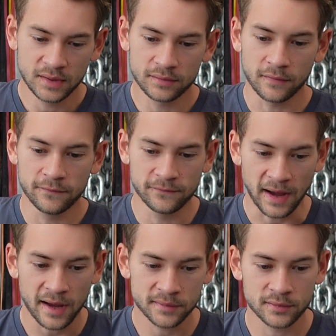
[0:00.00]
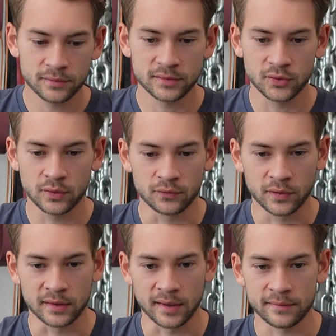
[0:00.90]
the faster that you can
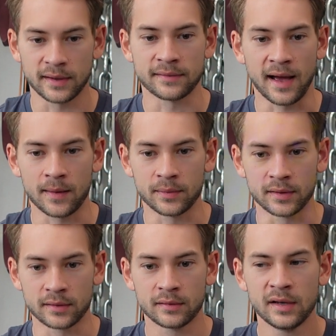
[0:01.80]
realize that's happening,